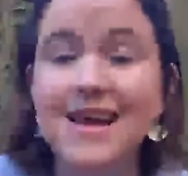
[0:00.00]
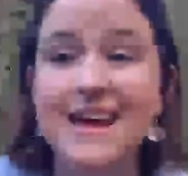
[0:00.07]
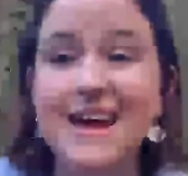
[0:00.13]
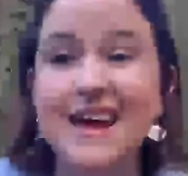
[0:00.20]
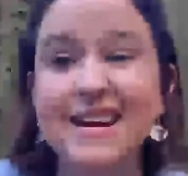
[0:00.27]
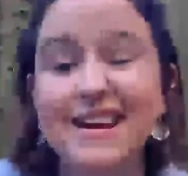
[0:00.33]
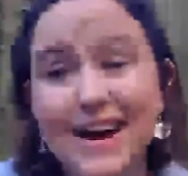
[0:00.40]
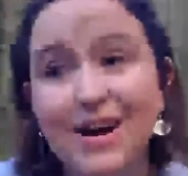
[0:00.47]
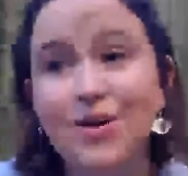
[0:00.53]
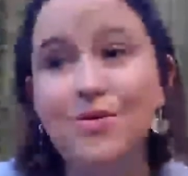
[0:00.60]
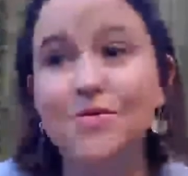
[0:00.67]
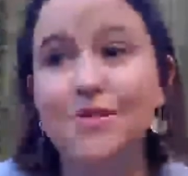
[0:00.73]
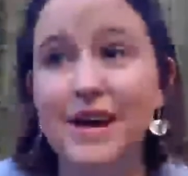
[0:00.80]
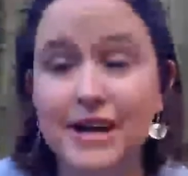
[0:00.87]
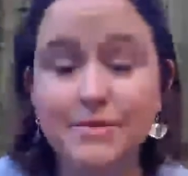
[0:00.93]
And now
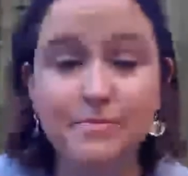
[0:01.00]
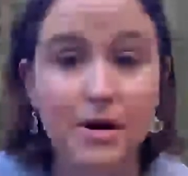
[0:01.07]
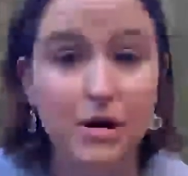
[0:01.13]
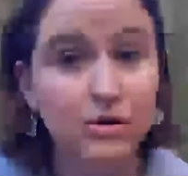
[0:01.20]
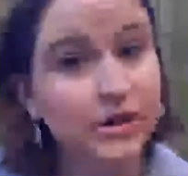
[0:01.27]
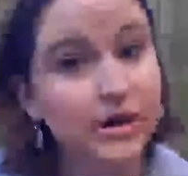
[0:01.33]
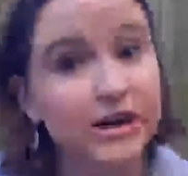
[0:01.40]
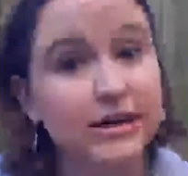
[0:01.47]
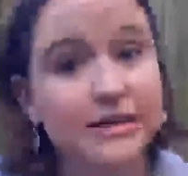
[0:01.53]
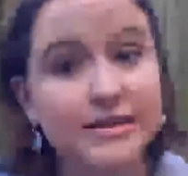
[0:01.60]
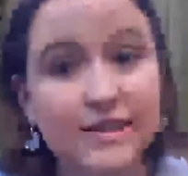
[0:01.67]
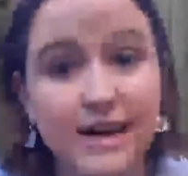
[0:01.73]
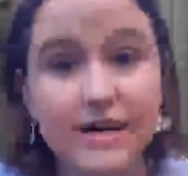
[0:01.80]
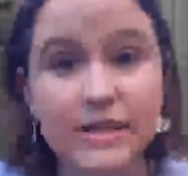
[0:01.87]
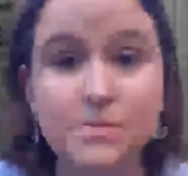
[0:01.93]
that mountain lion
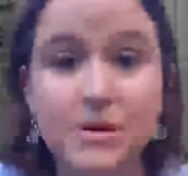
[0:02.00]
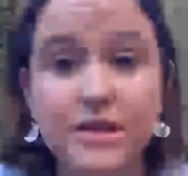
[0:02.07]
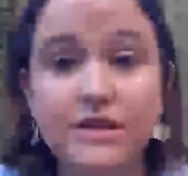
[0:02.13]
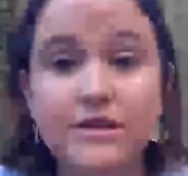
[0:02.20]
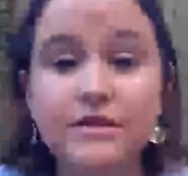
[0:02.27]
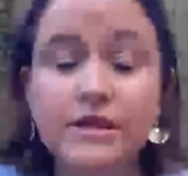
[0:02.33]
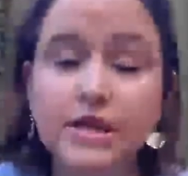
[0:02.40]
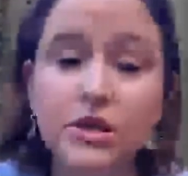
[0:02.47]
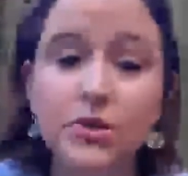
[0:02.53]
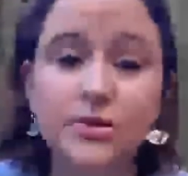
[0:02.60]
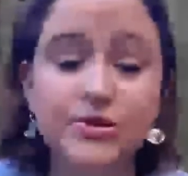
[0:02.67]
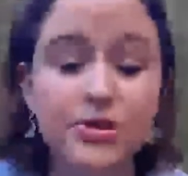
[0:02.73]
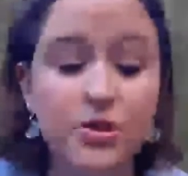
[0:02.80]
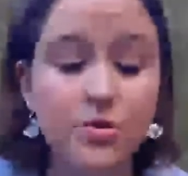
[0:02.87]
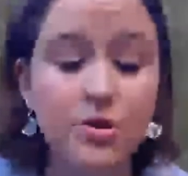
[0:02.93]
has been killed.
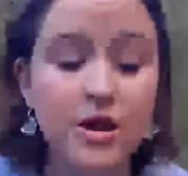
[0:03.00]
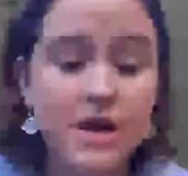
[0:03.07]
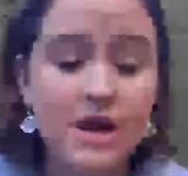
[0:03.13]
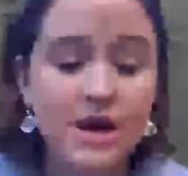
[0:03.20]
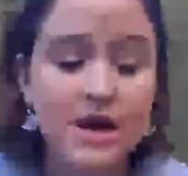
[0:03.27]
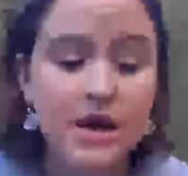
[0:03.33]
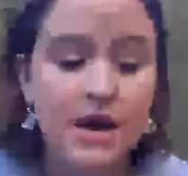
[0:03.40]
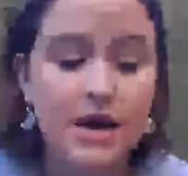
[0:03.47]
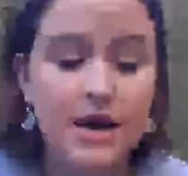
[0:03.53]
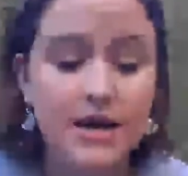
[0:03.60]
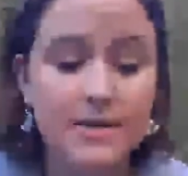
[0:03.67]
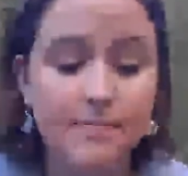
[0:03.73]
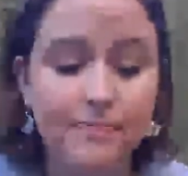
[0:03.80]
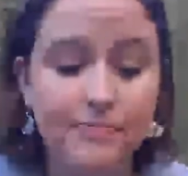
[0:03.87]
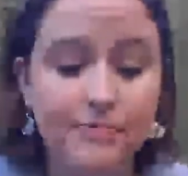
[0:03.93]
So
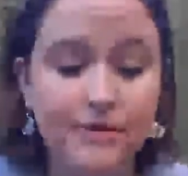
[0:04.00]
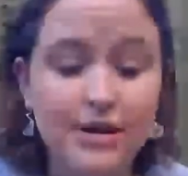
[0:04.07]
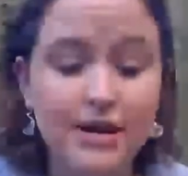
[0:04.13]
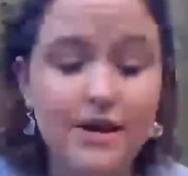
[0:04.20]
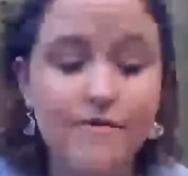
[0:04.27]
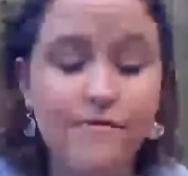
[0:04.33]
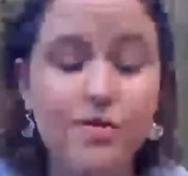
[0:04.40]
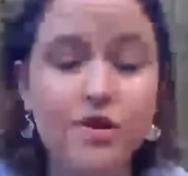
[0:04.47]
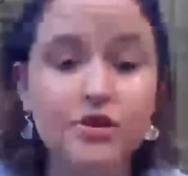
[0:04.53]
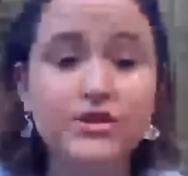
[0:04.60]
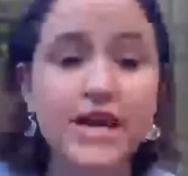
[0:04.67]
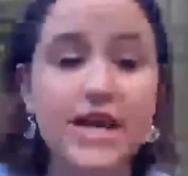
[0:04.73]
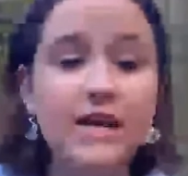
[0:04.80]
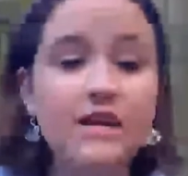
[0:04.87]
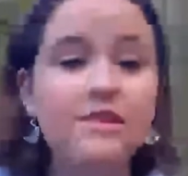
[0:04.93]
if there's
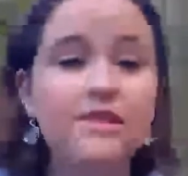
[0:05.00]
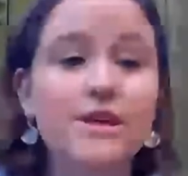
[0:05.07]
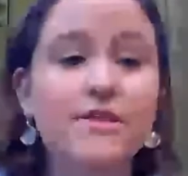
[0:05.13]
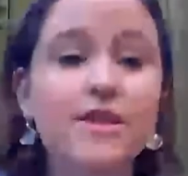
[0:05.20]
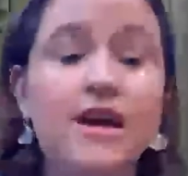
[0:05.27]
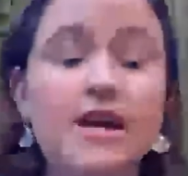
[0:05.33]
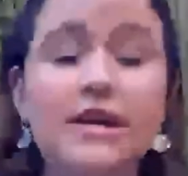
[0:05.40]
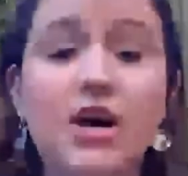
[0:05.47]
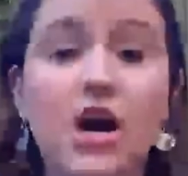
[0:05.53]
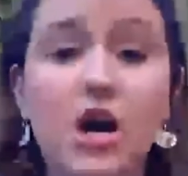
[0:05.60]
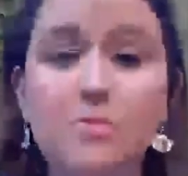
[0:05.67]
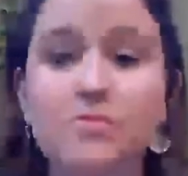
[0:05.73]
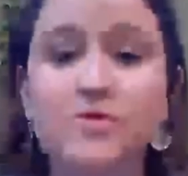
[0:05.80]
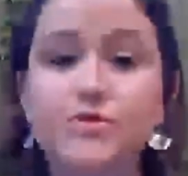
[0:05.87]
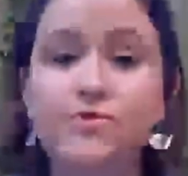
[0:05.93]
anything that
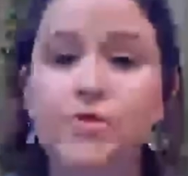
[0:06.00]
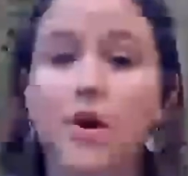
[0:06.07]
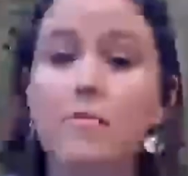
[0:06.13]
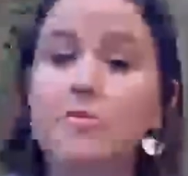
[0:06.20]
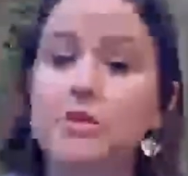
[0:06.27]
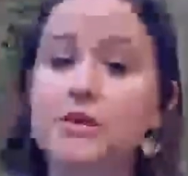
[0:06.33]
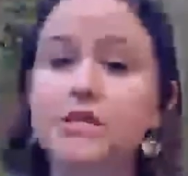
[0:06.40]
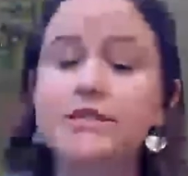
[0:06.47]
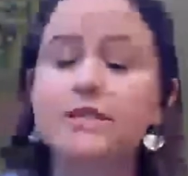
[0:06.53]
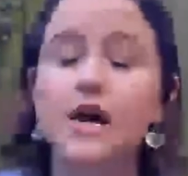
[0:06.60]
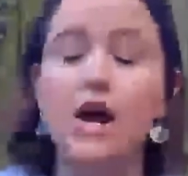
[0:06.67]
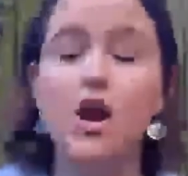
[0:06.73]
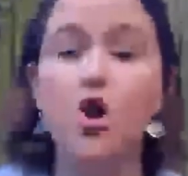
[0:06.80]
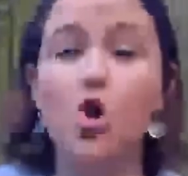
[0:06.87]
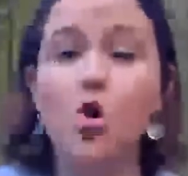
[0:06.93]
comes from this,
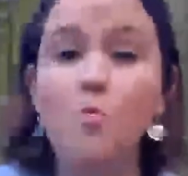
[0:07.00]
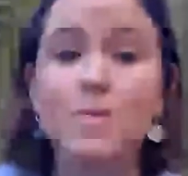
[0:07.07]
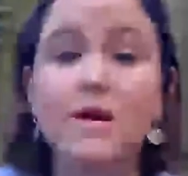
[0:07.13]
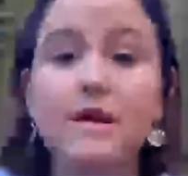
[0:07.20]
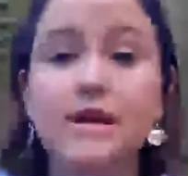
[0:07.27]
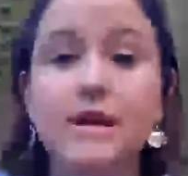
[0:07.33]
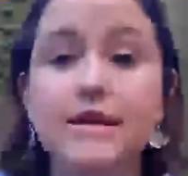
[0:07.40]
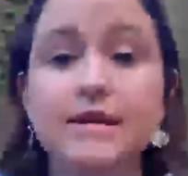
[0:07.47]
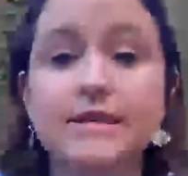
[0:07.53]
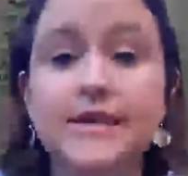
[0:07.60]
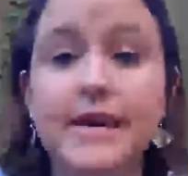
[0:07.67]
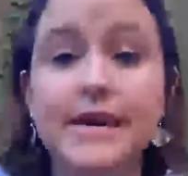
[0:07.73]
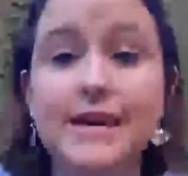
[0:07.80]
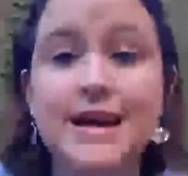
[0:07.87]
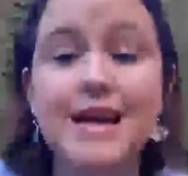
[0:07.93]
I hope it is
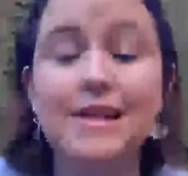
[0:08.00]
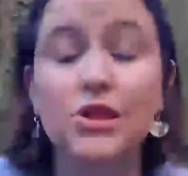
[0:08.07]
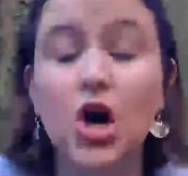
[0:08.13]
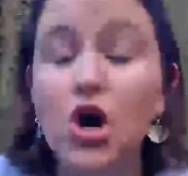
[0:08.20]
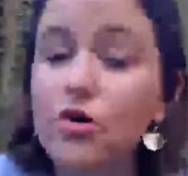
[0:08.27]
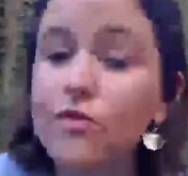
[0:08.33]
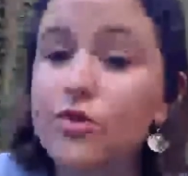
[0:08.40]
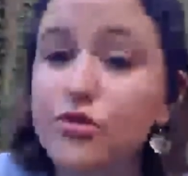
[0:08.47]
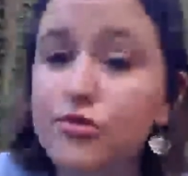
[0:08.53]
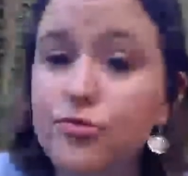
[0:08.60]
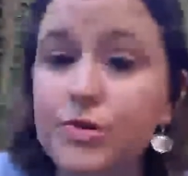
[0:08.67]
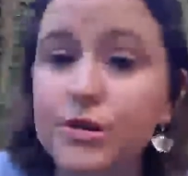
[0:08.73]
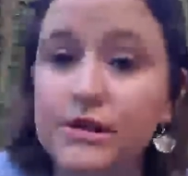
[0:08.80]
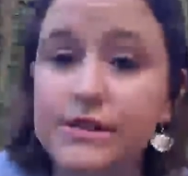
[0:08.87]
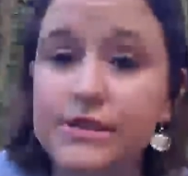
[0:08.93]
a long overdue
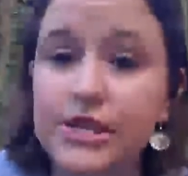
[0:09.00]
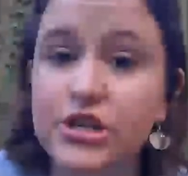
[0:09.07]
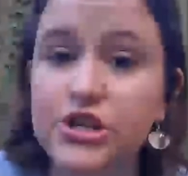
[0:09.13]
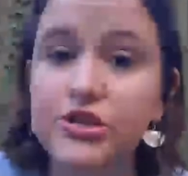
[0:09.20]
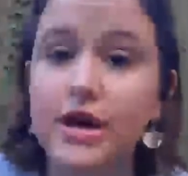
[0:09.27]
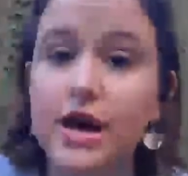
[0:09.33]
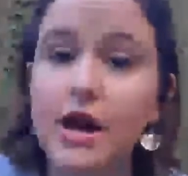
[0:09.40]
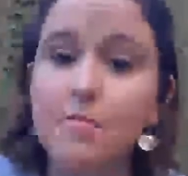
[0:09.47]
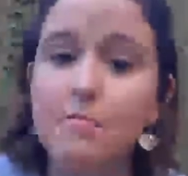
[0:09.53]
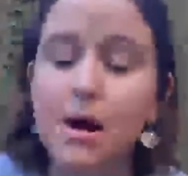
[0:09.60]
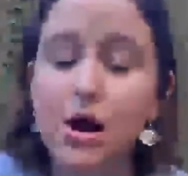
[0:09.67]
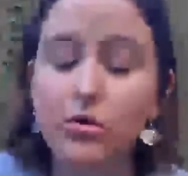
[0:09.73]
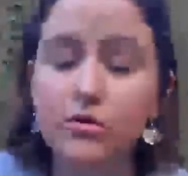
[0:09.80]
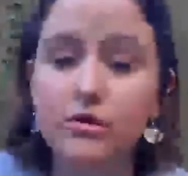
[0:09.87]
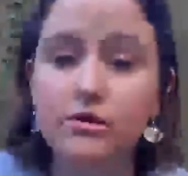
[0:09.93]
realization that
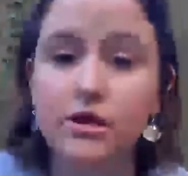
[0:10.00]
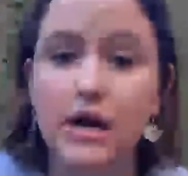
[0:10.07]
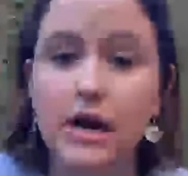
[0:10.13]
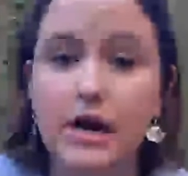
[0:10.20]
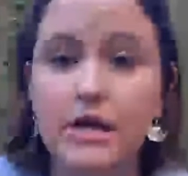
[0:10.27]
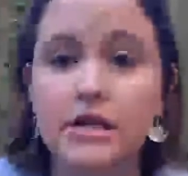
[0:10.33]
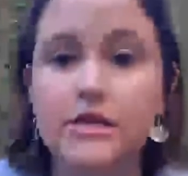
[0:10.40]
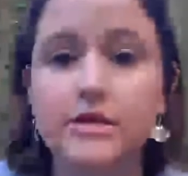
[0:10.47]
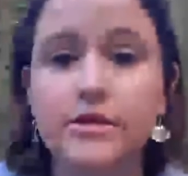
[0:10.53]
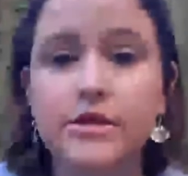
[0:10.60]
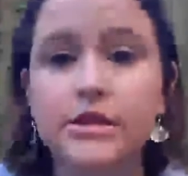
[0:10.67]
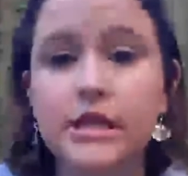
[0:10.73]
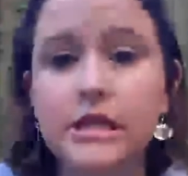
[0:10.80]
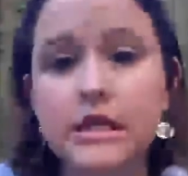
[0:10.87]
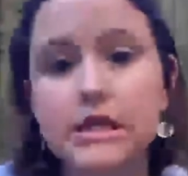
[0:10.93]
mountain
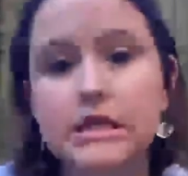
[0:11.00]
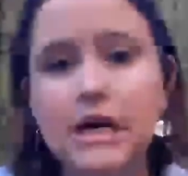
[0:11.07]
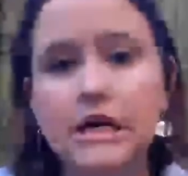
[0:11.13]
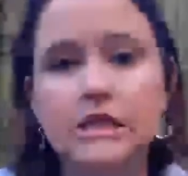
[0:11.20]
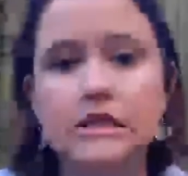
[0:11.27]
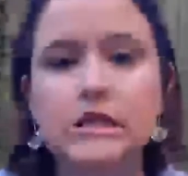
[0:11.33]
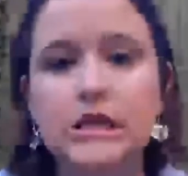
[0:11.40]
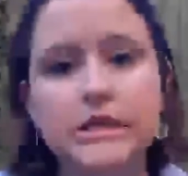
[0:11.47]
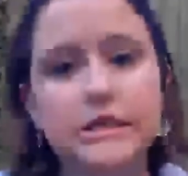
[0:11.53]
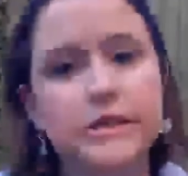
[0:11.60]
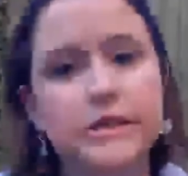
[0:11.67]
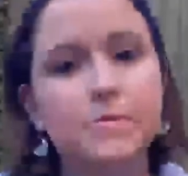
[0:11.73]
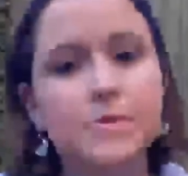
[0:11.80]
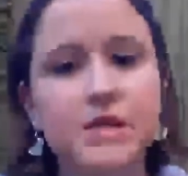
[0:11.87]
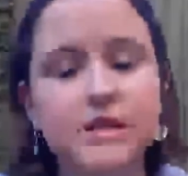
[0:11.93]
lions in Texas as a
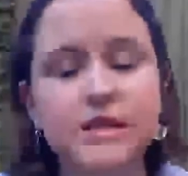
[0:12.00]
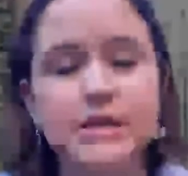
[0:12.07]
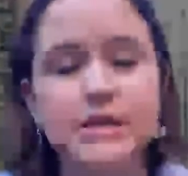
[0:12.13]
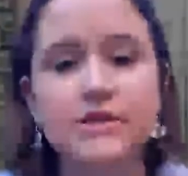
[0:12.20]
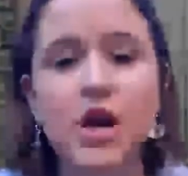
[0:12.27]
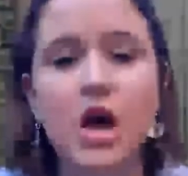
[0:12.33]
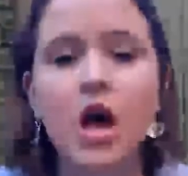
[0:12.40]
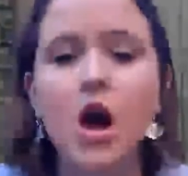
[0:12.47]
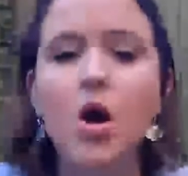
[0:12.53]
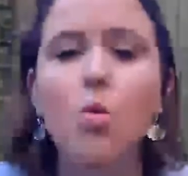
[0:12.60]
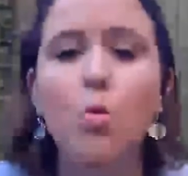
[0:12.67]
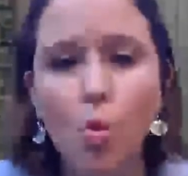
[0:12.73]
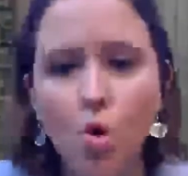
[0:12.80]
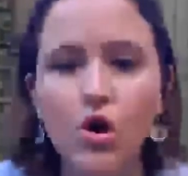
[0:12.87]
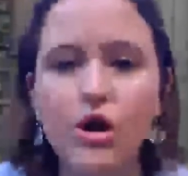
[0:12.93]
species
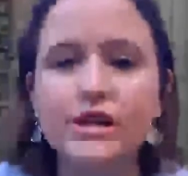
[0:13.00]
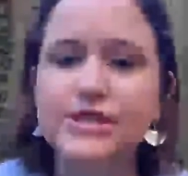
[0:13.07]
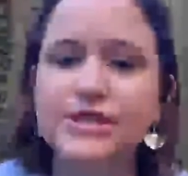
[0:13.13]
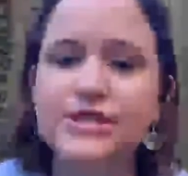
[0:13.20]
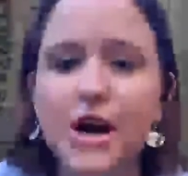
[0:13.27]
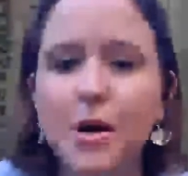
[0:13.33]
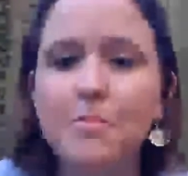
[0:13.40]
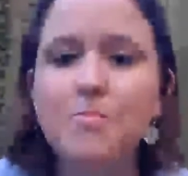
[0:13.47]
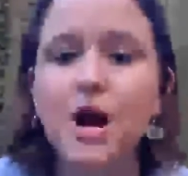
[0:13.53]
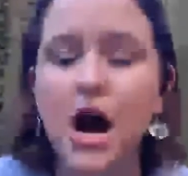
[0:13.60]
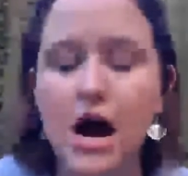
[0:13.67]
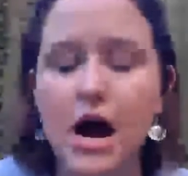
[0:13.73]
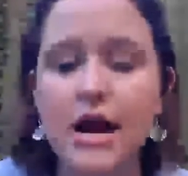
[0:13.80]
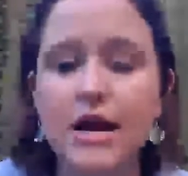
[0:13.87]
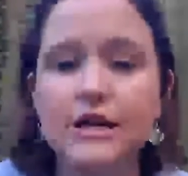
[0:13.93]
warrant some
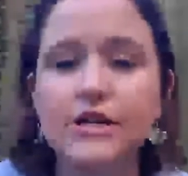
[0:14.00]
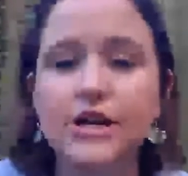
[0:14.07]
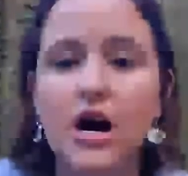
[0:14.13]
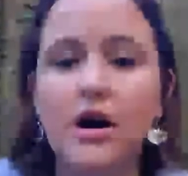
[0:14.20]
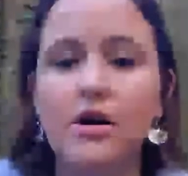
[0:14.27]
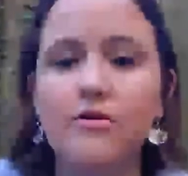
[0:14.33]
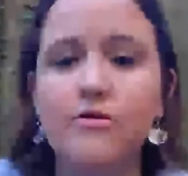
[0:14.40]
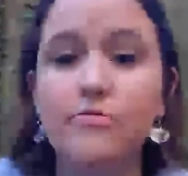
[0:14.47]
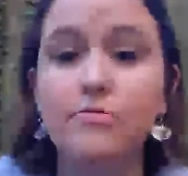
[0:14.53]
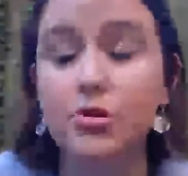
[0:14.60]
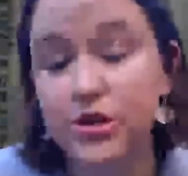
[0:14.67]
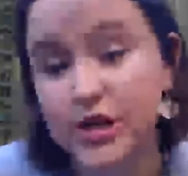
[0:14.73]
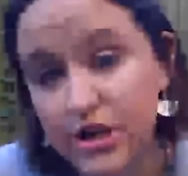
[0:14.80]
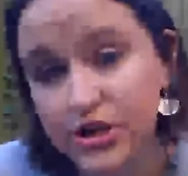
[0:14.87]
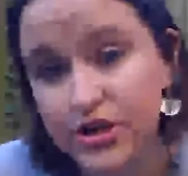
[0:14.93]
kind of
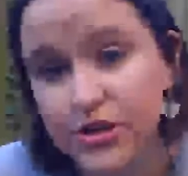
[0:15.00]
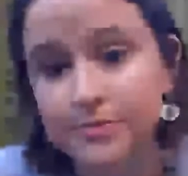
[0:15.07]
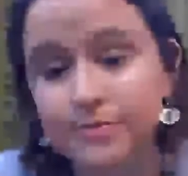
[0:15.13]
protection.